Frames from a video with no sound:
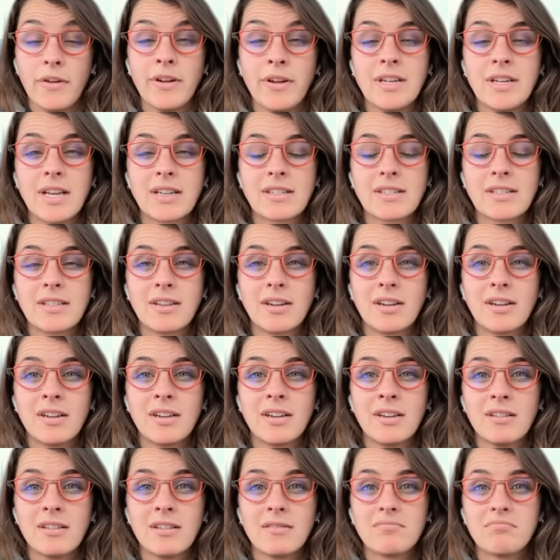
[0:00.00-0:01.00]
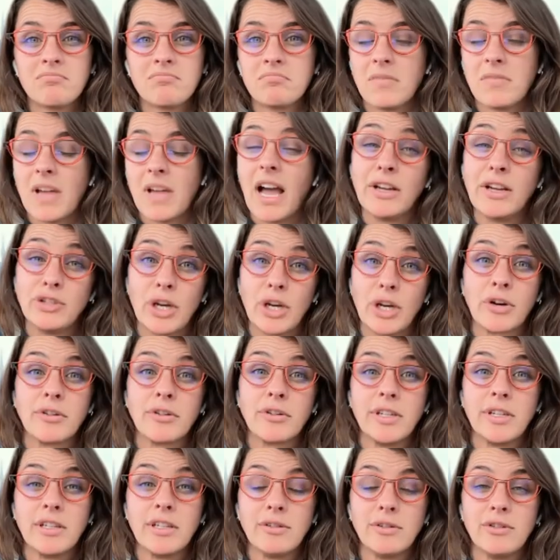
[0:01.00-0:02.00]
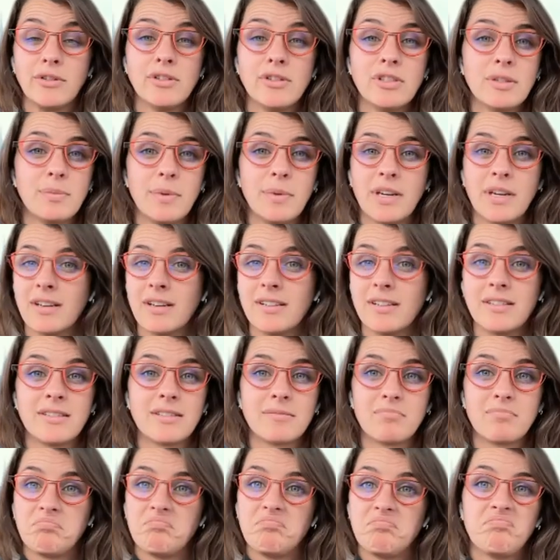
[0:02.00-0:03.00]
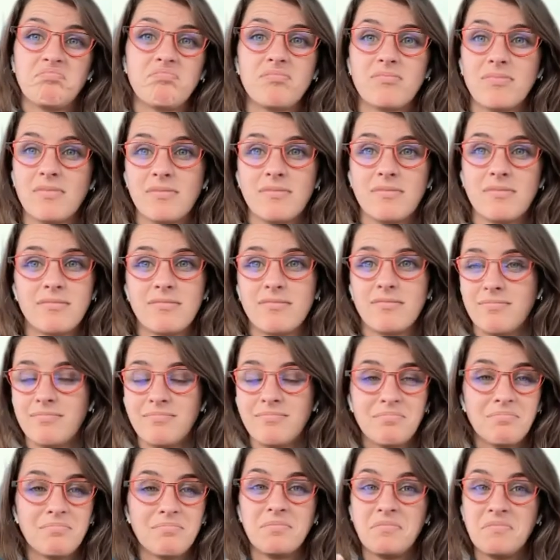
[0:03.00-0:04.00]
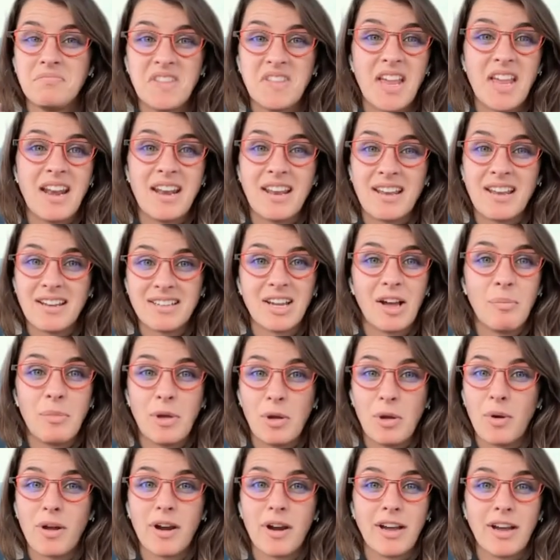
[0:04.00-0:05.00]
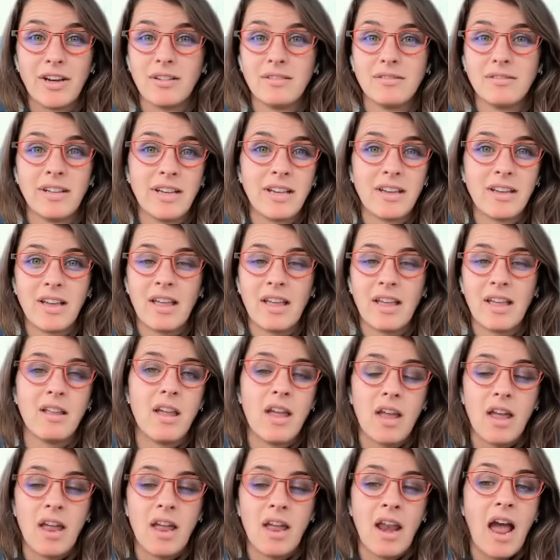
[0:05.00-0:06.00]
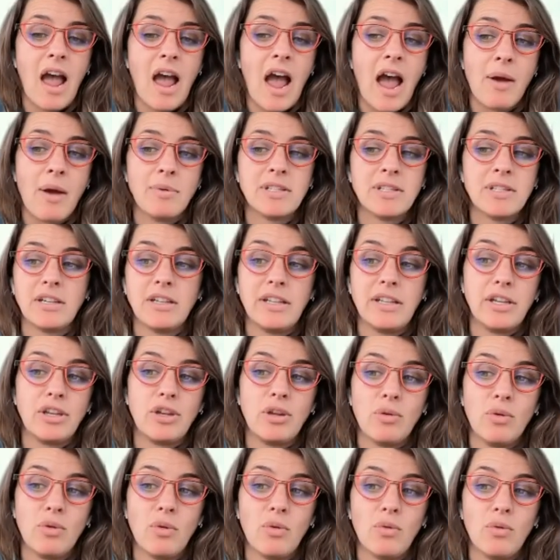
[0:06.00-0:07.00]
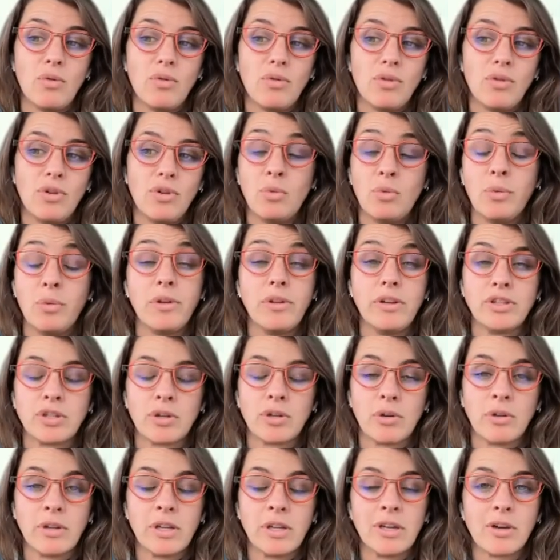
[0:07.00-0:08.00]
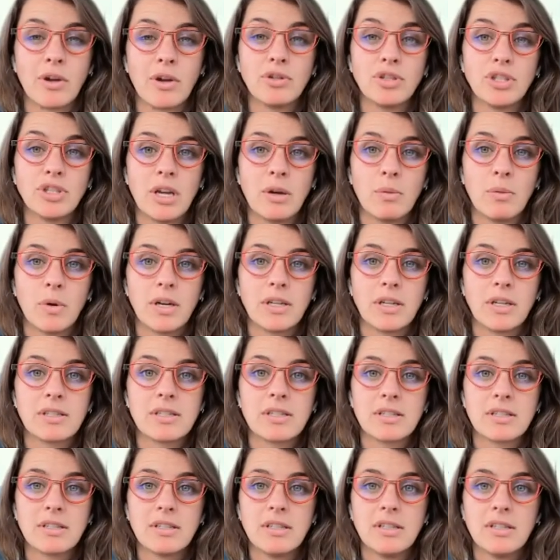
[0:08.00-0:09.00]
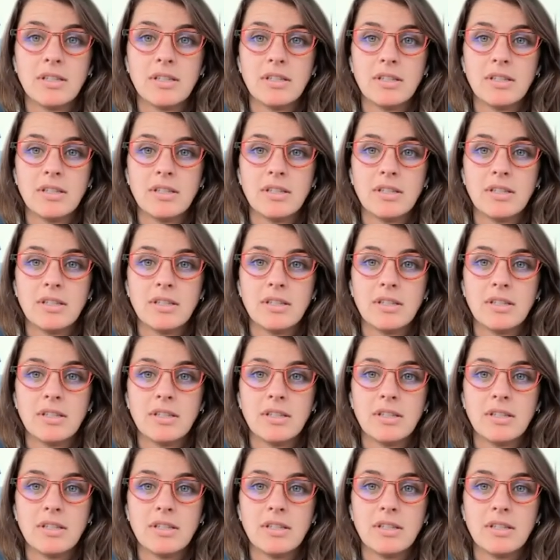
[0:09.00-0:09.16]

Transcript: they're indexing on, I generally lose because they didn't tell me what I like. Eh, and I would say like you you really should only negotiate once,